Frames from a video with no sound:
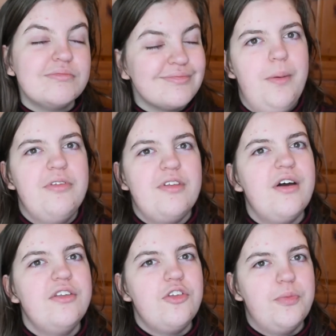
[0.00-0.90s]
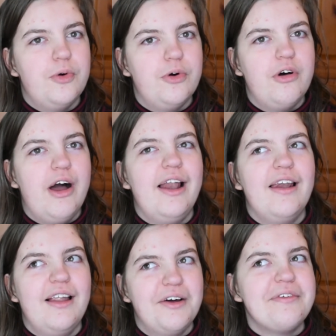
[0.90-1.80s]
But besides sport, I
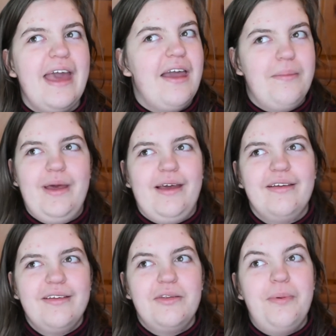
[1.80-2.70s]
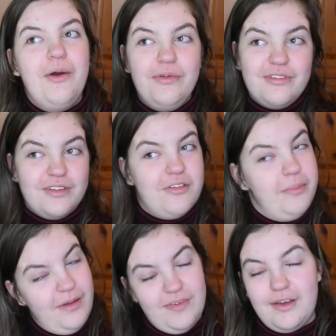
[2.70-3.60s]
love gaming. The posters are a
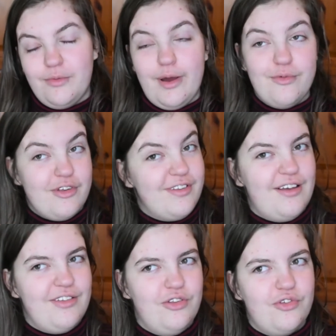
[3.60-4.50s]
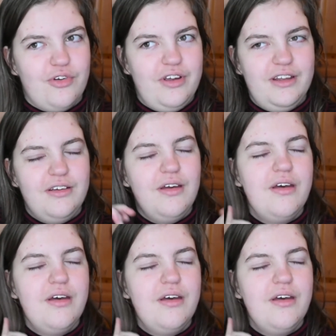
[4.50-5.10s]
bit of a giveaway for Assassin's Creed.